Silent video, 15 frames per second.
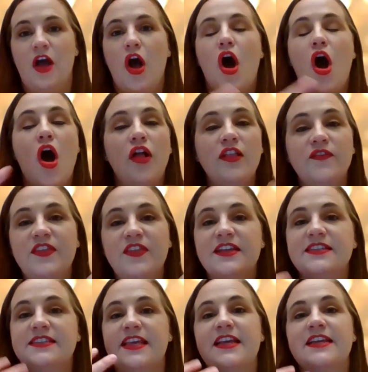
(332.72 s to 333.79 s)
All of
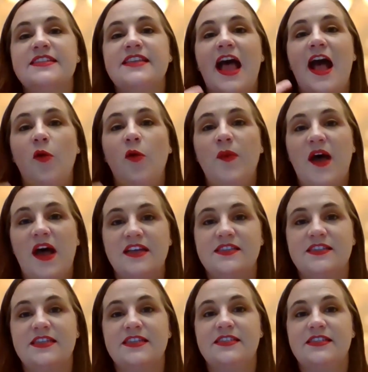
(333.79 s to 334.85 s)
these things help us
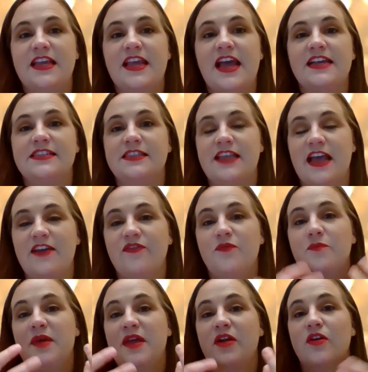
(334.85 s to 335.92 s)
to see as life
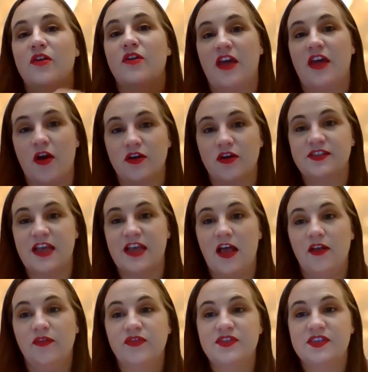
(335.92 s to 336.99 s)
bigger than
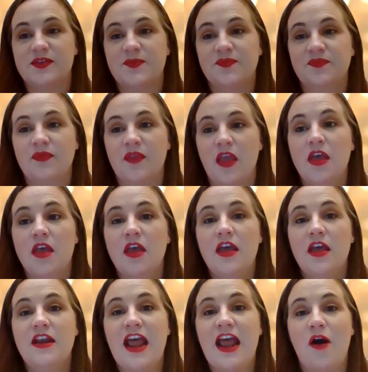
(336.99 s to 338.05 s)
ourselves.
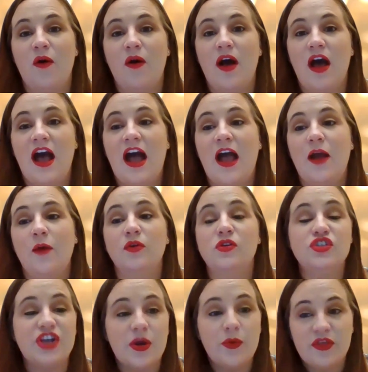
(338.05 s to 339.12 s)
Now, I will
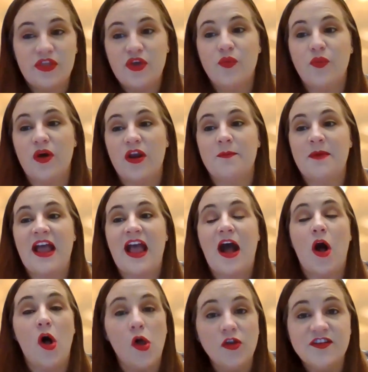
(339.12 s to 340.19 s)
share with you one of my
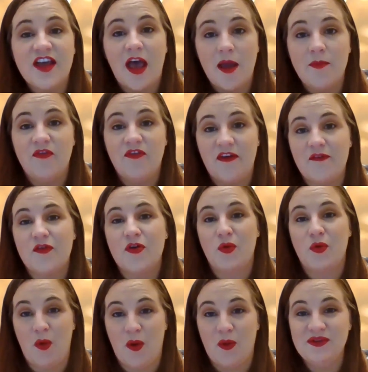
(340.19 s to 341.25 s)
all-time favorite
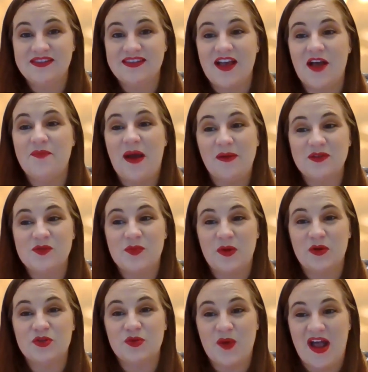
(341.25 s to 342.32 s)
quotes about
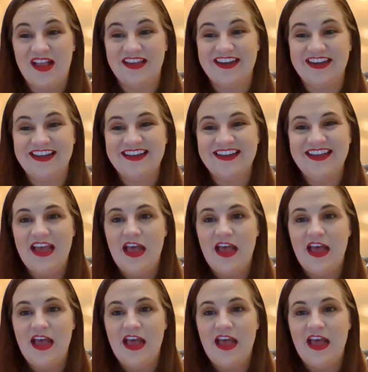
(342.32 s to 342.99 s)
spirituality.